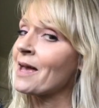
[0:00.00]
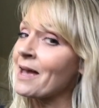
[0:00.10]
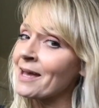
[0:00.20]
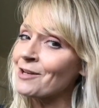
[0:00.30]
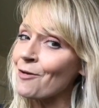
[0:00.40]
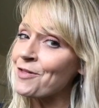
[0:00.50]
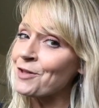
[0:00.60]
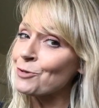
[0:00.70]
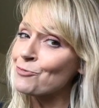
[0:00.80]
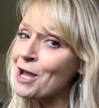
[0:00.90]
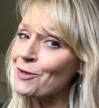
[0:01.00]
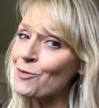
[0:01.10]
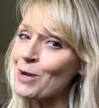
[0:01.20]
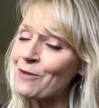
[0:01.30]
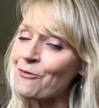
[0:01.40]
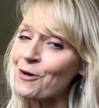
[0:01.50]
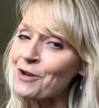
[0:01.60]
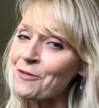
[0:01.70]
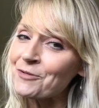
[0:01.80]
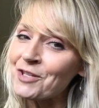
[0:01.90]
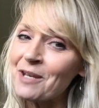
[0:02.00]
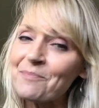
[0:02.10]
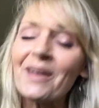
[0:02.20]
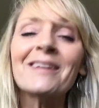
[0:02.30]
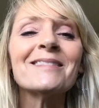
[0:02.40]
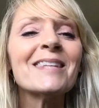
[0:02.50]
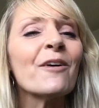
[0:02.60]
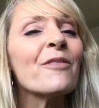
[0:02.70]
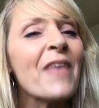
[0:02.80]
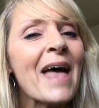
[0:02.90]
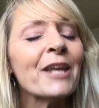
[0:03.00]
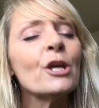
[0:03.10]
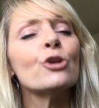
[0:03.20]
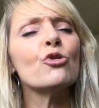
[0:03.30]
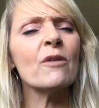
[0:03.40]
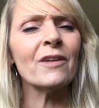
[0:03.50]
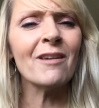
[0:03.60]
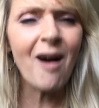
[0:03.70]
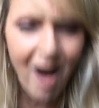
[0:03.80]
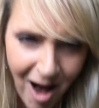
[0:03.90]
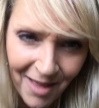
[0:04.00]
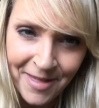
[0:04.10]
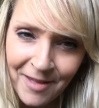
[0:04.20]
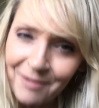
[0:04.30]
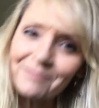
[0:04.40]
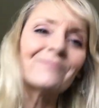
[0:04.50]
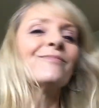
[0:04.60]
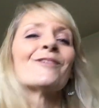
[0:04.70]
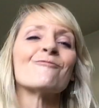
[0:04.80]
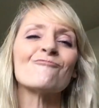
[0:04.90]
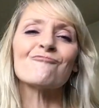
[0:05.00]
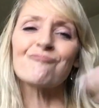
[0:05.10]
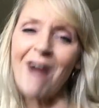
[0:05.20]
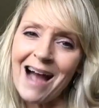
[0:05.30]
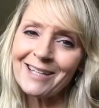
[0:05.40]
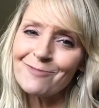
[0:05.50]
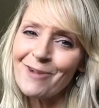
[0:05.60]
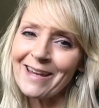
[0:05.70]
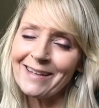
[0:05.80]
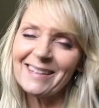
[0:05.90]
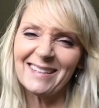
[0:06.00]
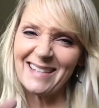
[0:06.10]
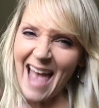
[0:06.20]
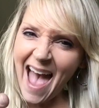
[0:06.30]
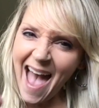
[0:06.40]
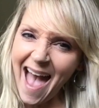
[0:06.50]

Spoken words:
And I'll see you next week for another tip. And until then, you have an awesome rockin' week. Yeah.